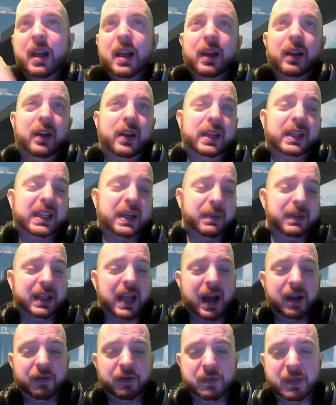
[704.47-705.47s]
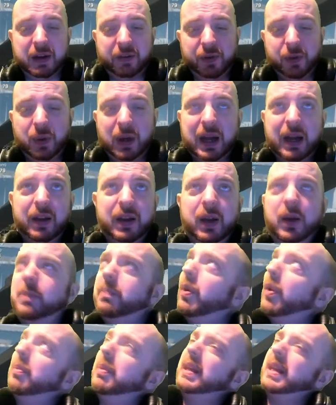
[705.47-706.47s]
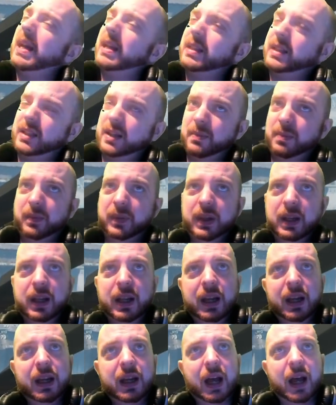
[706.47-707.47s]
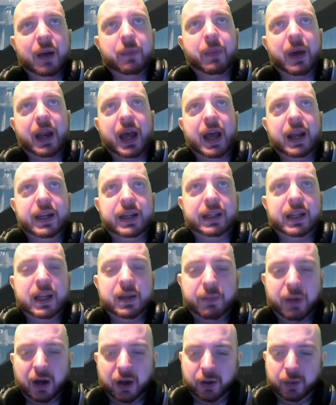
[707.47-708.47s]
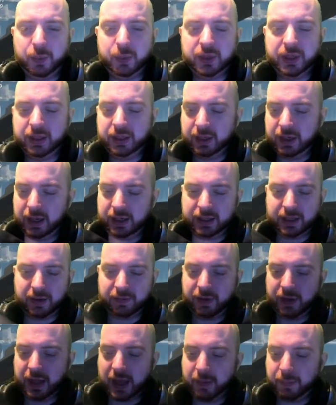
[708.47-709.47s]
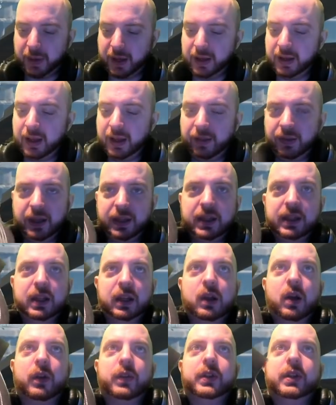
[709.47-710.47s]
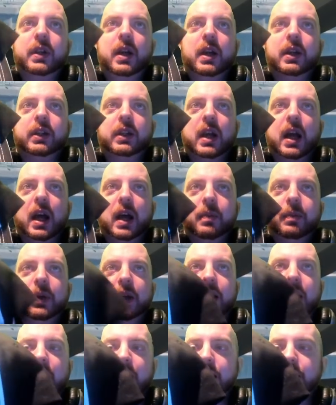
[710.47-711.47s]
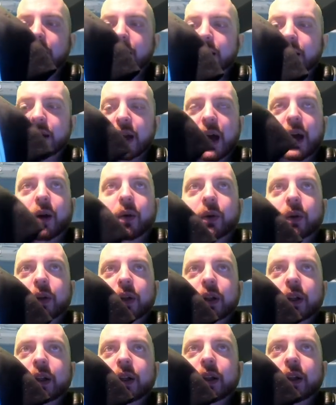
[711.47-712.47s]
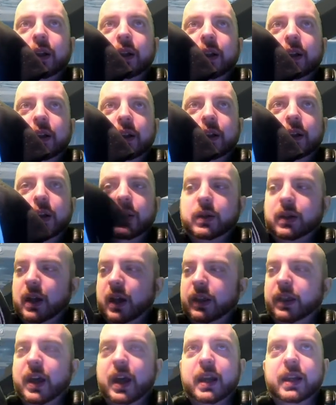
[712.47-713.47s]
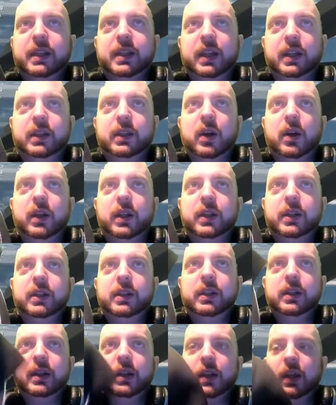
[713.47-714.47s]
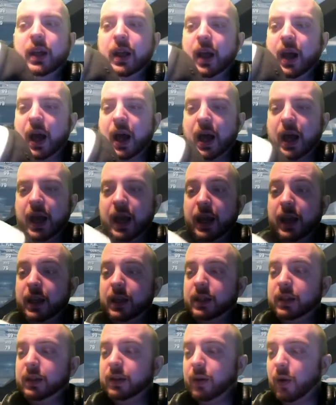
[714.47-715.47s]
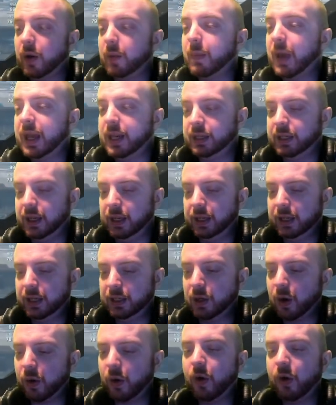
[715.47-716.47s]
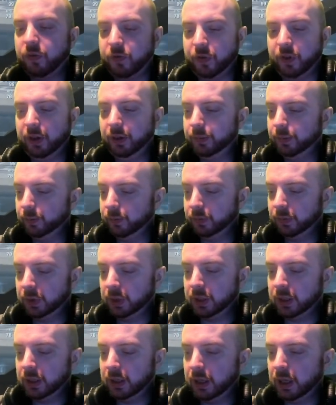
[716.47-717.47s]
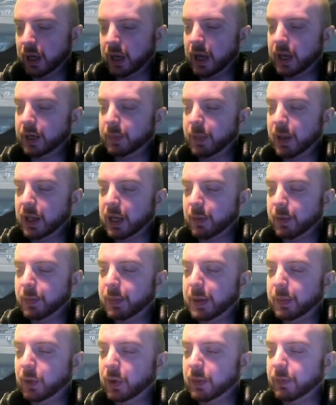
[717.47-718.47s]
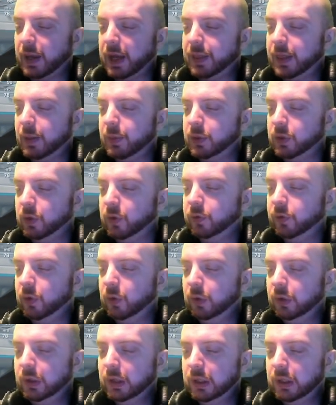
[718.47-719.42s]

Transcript: lights coming down from everywhere, and I'll probably get some better LED bulbs and stuff like that. But this is the concierge cap, okay? Now, this is like $36, and it's not amazing. It's not awful. I had a couple of people complain that it was awful,